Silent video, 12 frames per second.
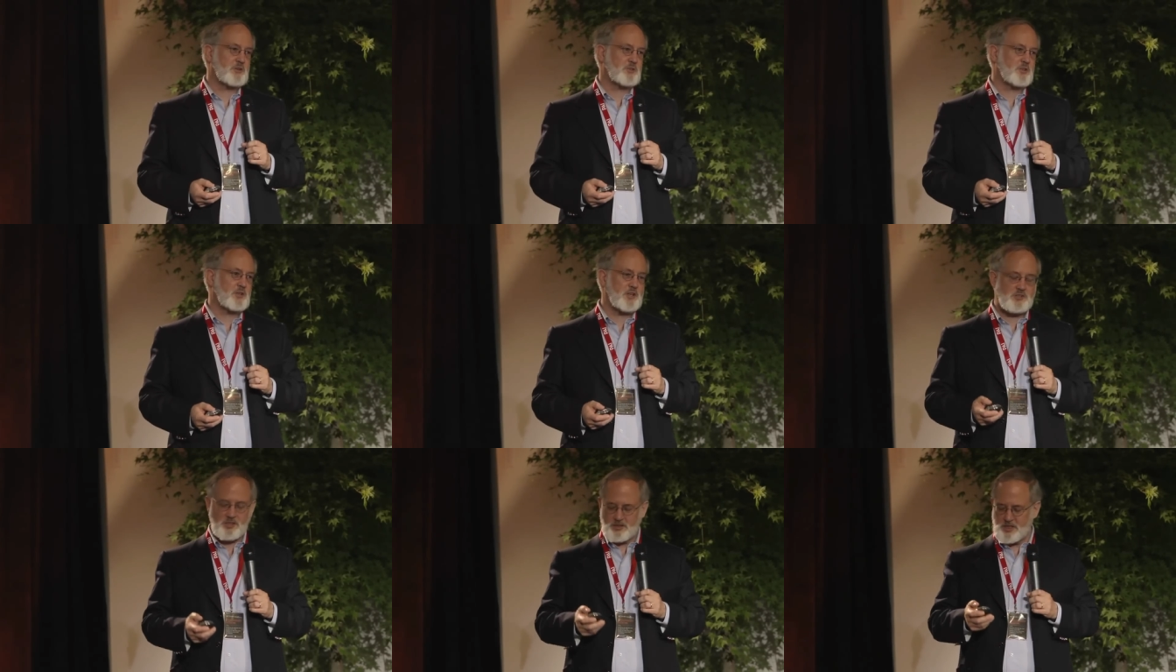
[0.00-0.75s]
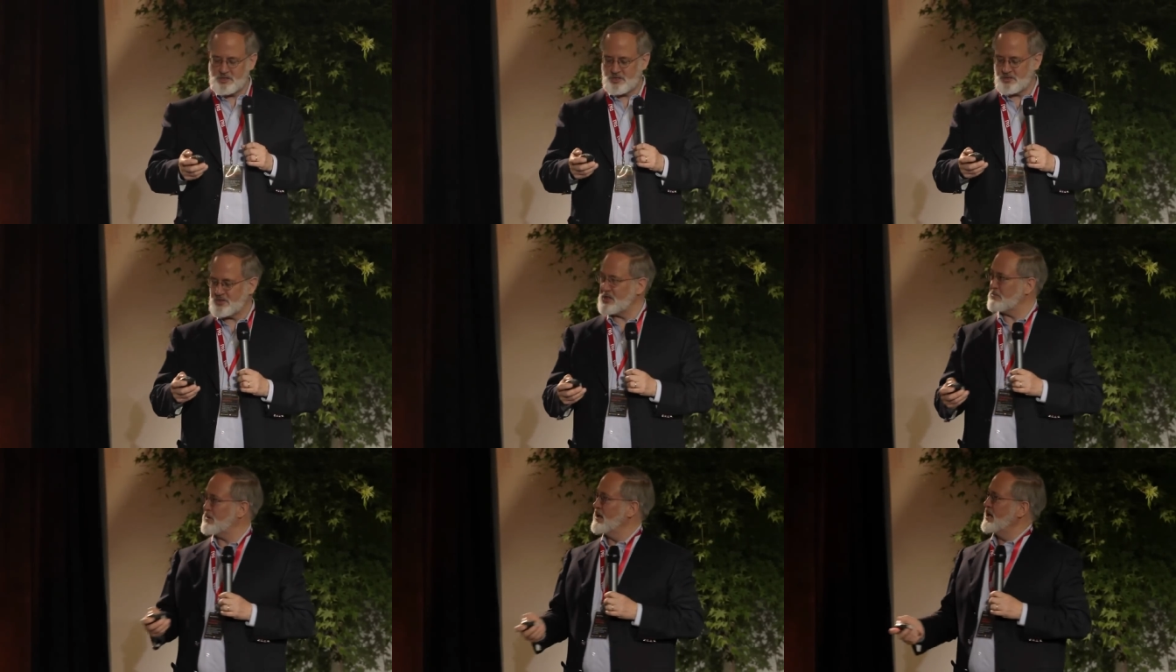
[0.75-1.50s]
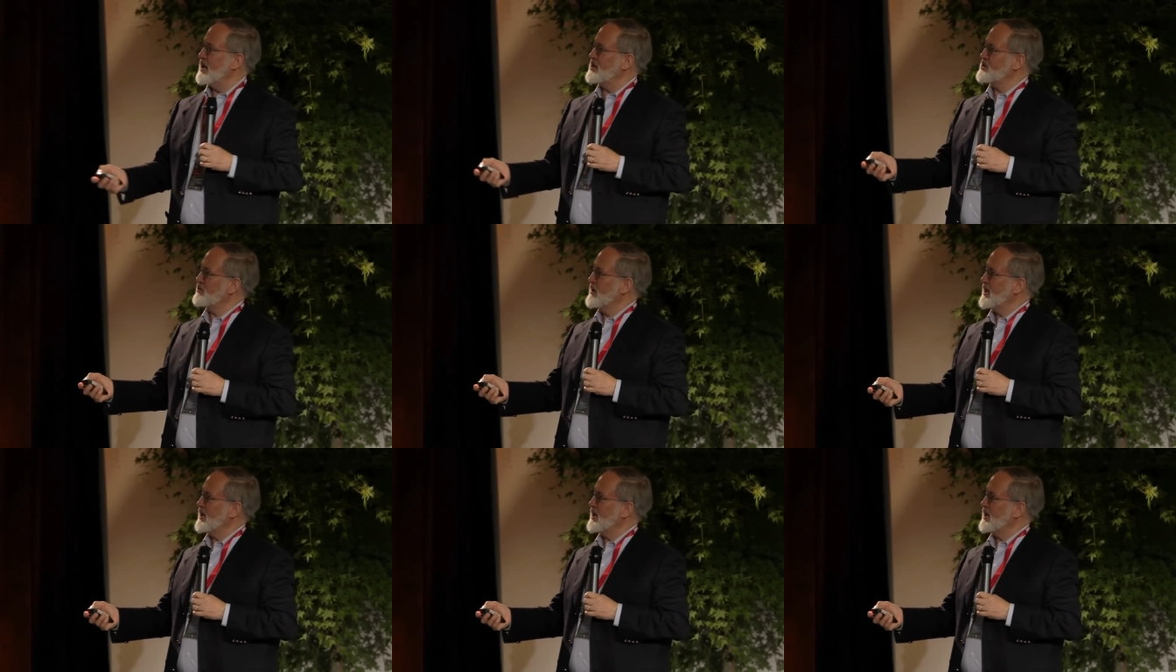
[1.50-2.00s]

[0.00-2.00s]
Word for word: and medicine is at least as deep as